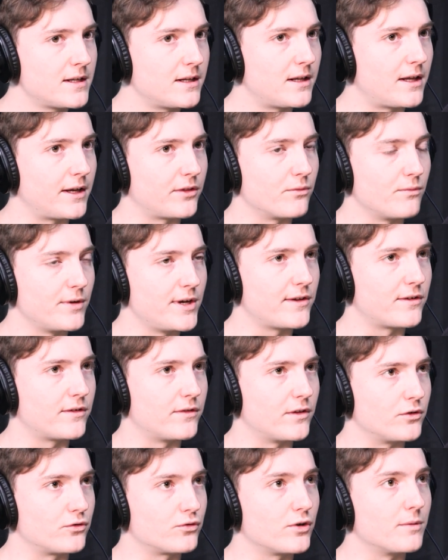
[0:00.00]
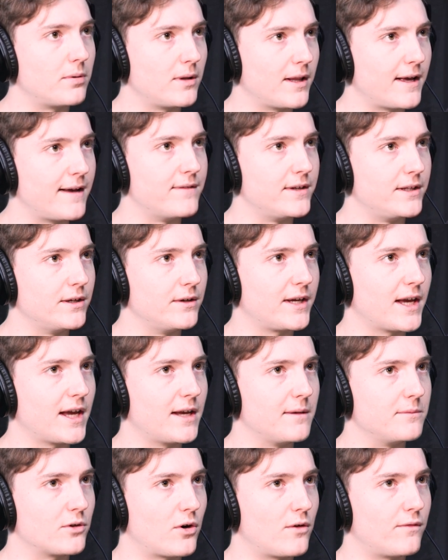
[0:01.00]
Like the reason that AAA video
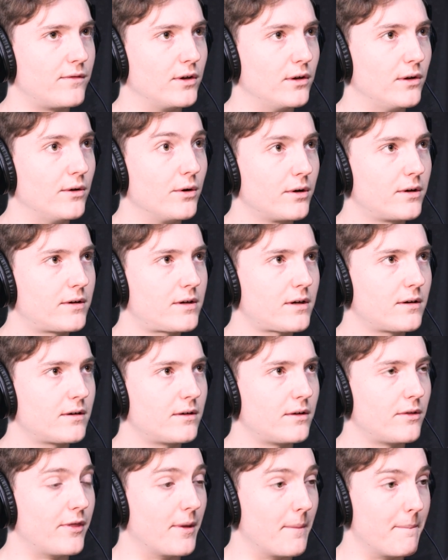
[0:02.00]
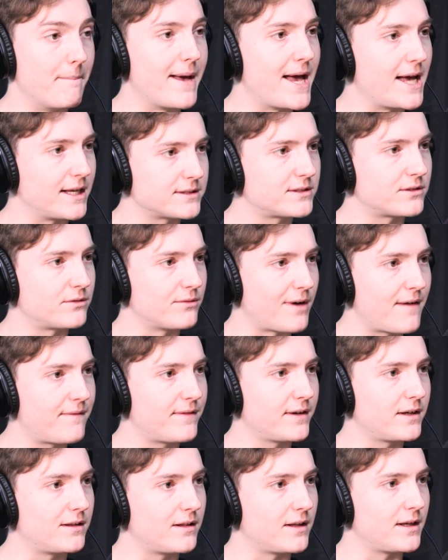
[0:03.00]
games often look the best
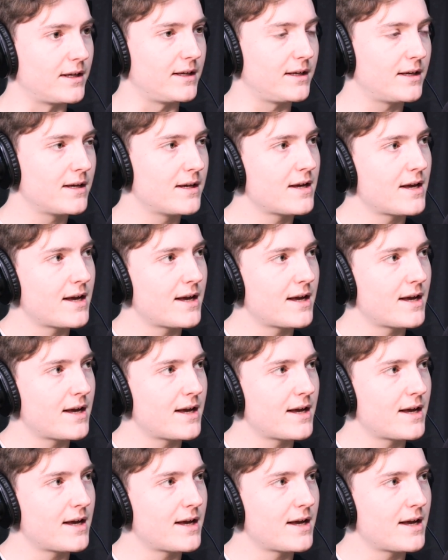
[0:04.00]
graphically